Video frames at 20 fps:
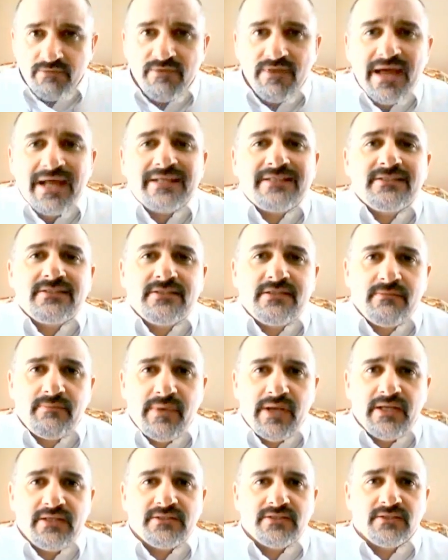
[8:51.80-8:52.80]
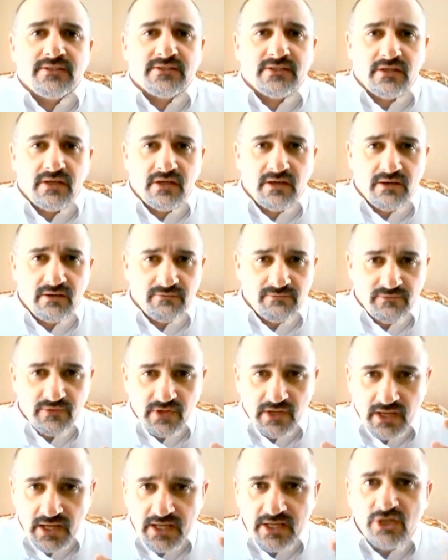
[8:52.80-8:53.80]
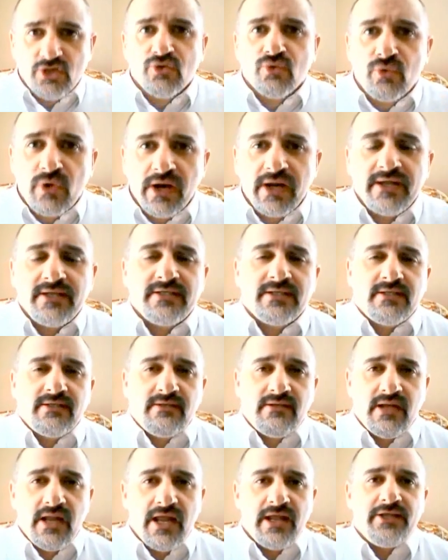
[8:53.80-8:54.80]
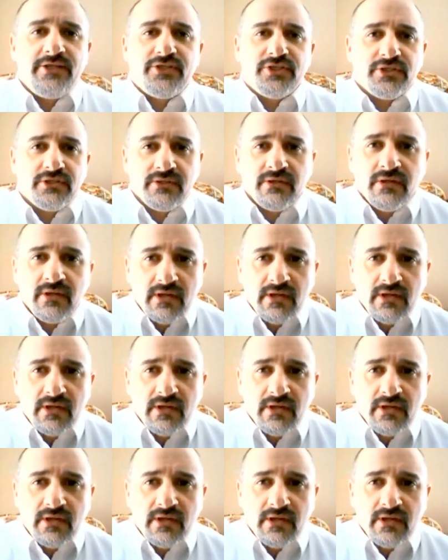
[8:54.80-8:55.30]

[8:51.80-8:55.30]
That's the basis of a great nation.